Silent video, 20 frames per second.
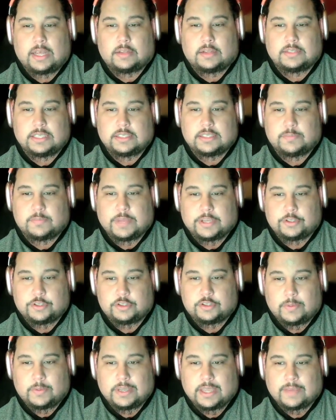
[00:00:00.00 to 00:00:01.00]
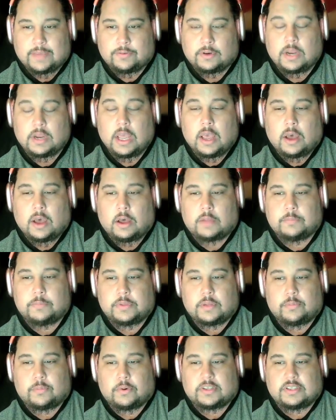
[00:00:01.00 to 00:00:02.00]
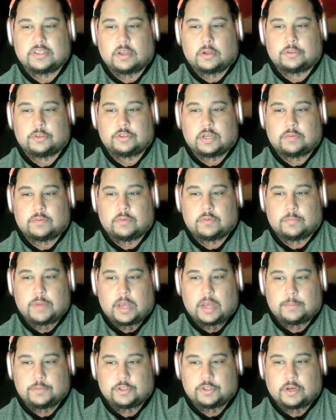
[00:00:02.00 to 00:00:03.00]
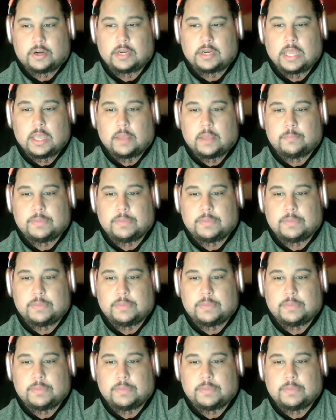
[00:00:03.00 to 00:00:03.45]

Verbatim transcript: Aldean's best showing ever on Billboard's all-genre pop chart,